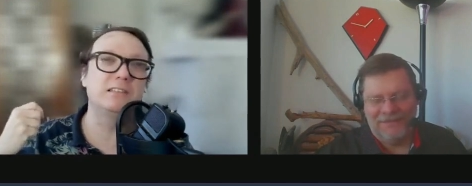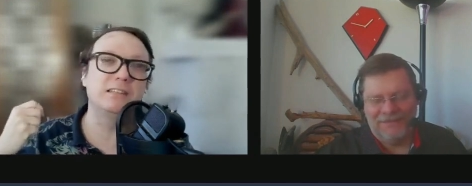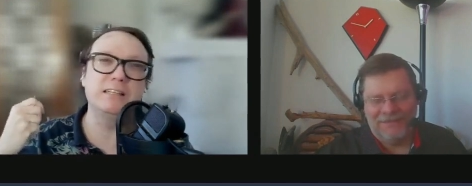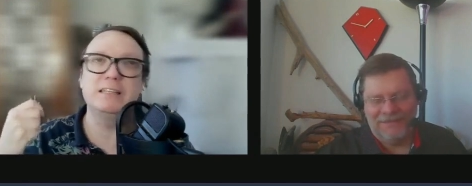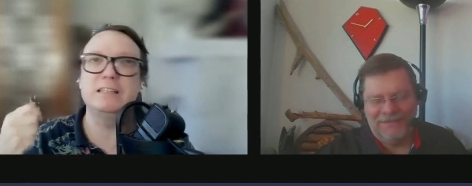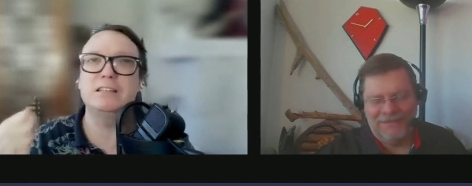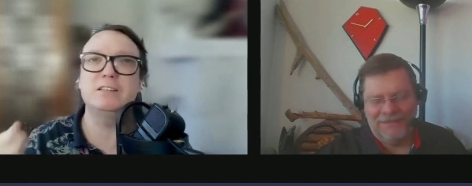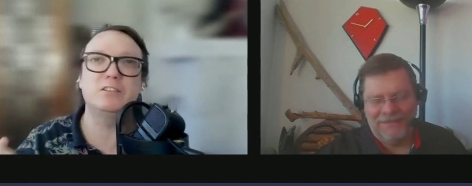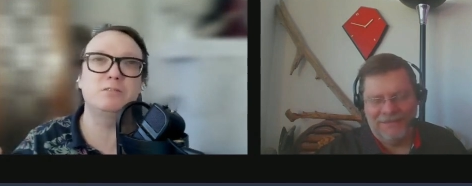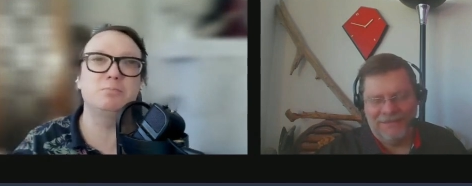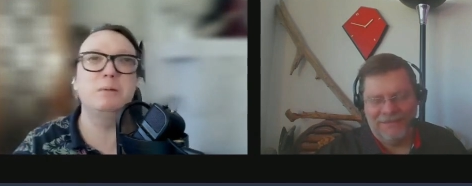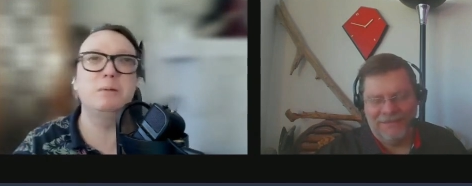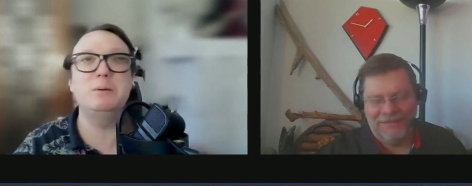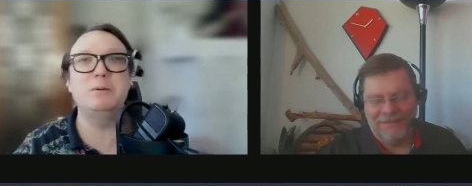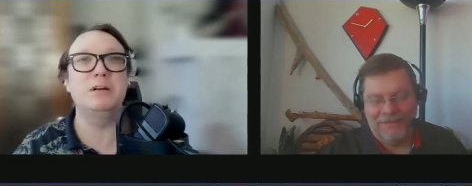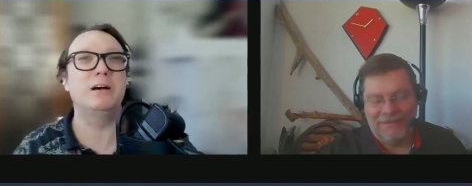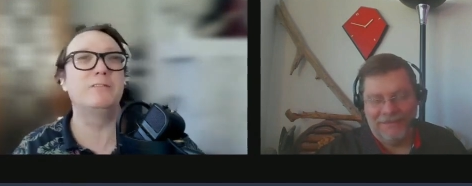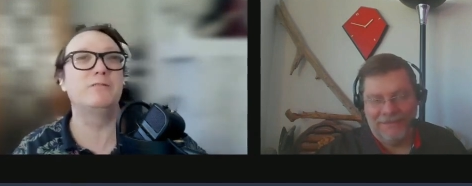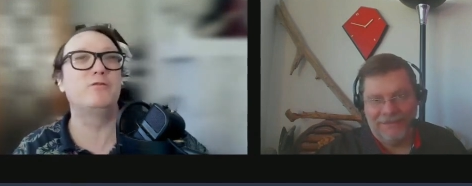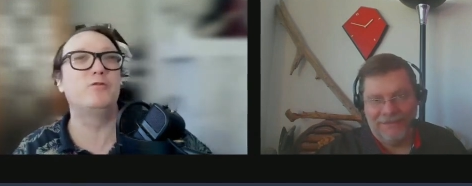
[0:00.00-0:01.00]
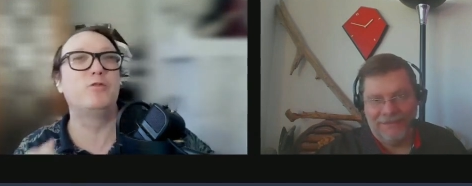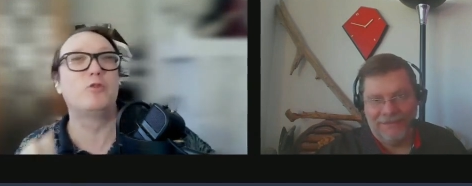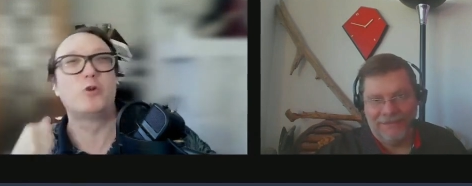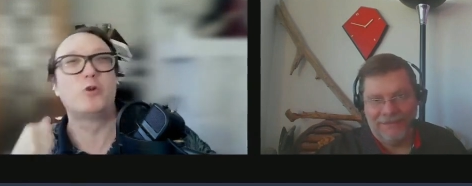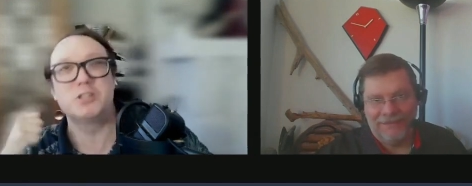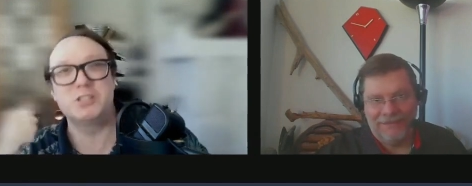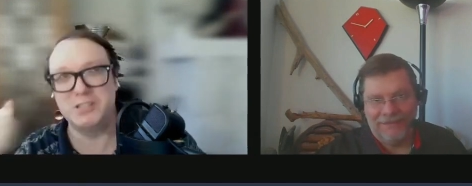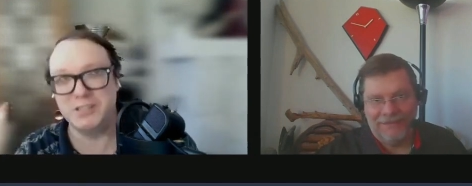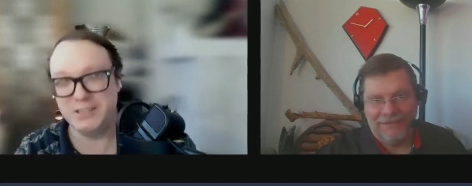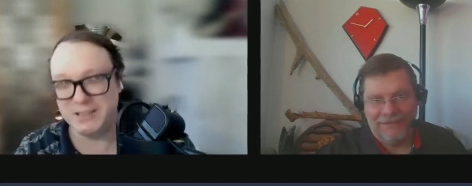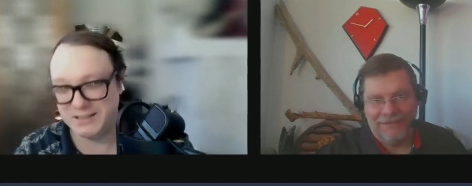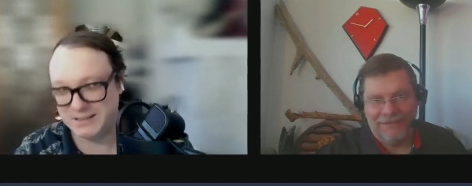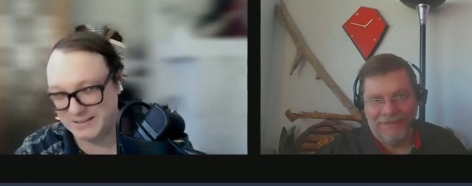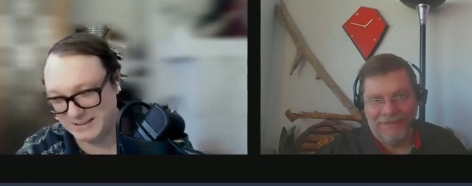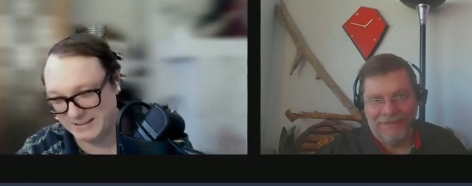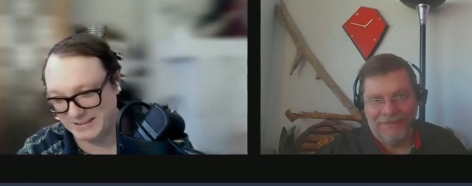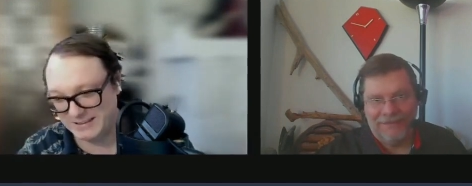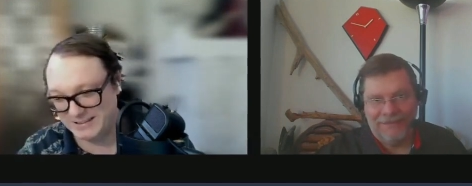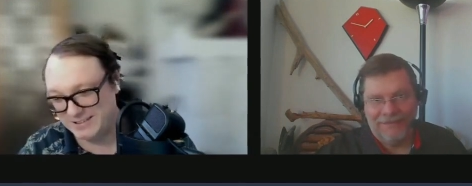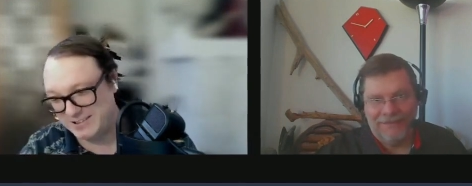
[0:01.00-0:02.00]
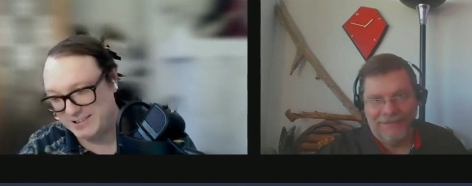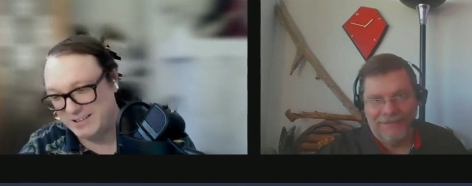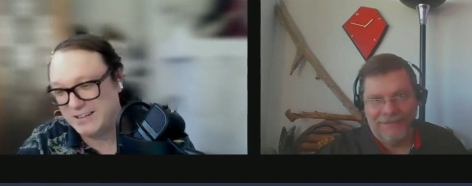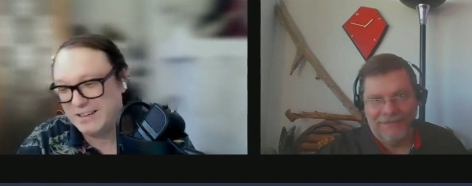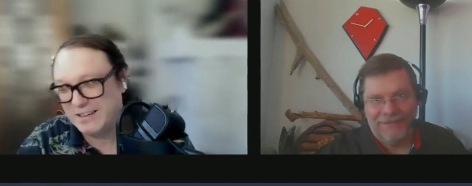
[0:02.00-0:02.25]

Speaker 1: links, maybe unfortunate links